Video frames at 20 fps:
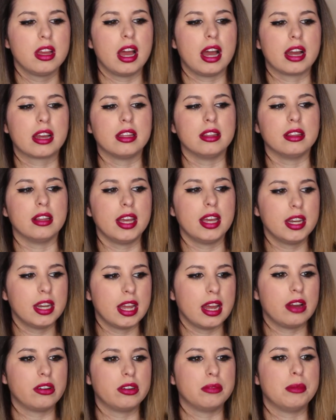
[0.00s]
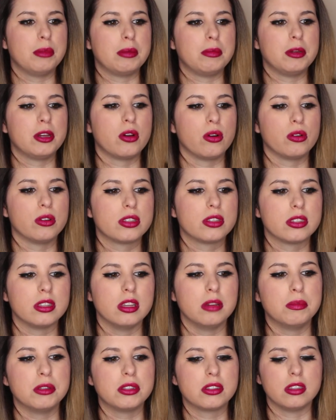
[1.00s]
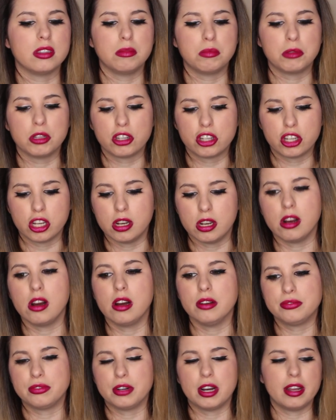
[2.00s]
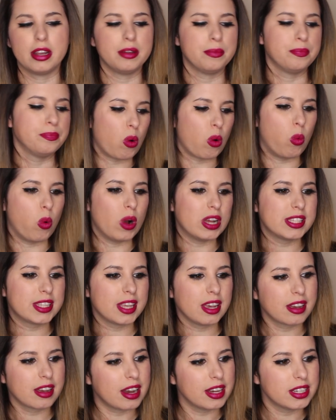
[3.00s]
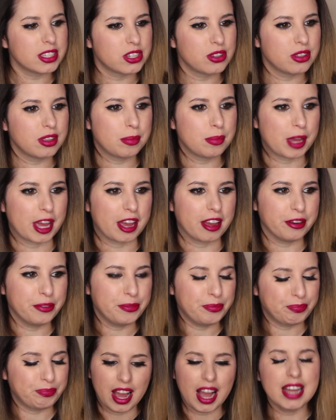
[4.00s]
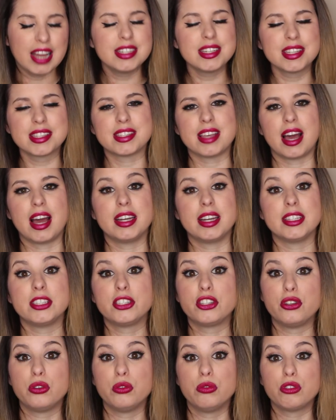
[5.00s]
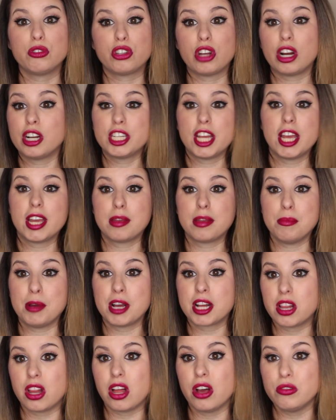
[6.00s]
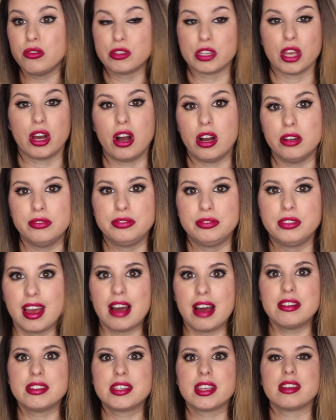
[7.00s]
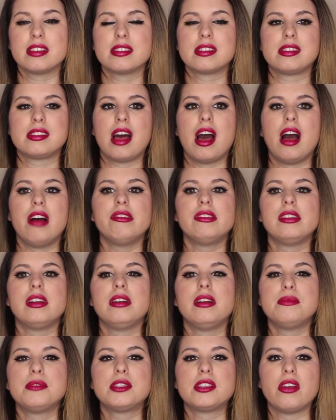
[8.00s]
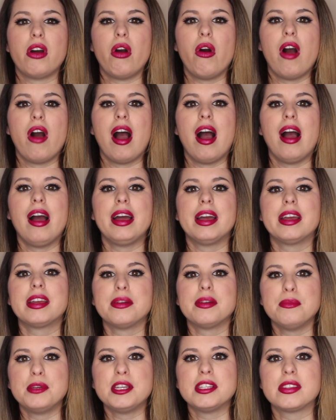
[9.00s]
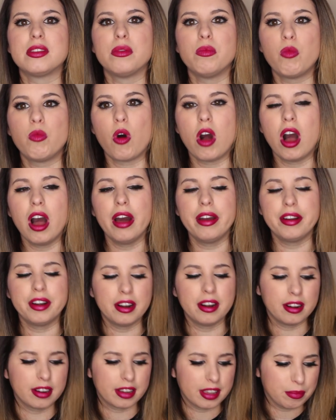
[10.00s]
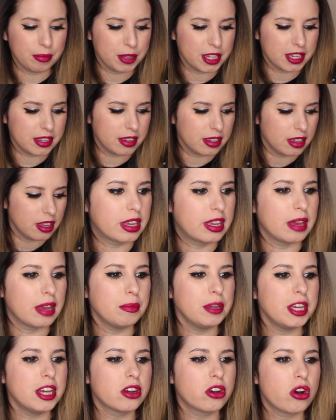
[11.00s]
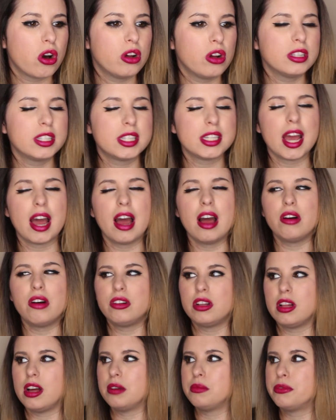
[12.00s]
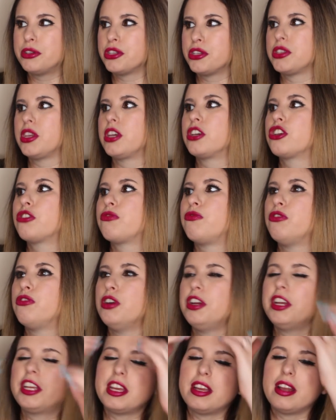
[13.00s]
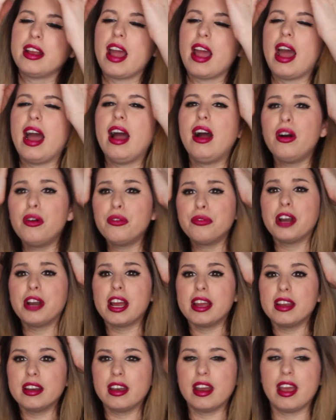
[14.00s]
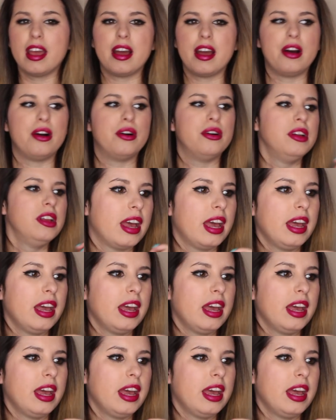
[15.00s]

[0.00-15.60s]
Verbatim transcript: I can lay down and maybe go to sleep and sleep this shit off, right? Once I got to the bed, I decided to start taking my clothes off. I was like, Slava, I'm so hot. Give me some water. Give me give me a cold towel. I'm just like freaking out right now.